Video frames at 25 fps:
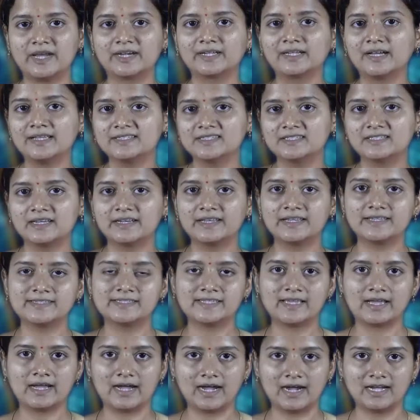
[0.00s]
were considered
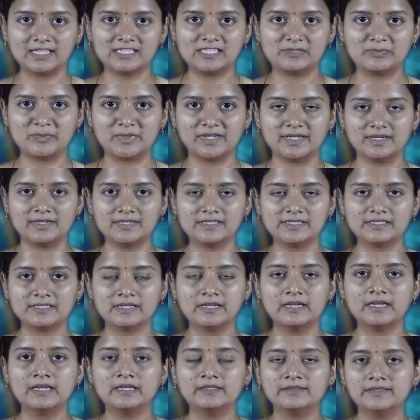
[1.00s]
as hard spheres
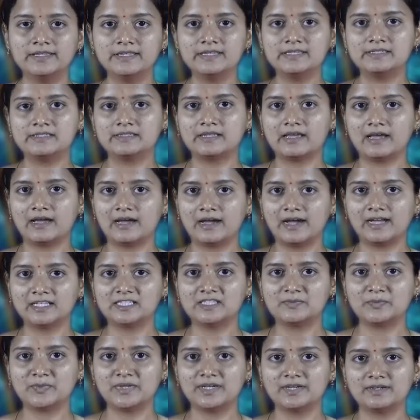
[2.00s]
These
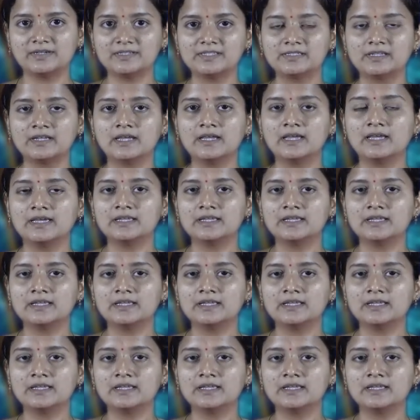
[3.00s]
hard spheres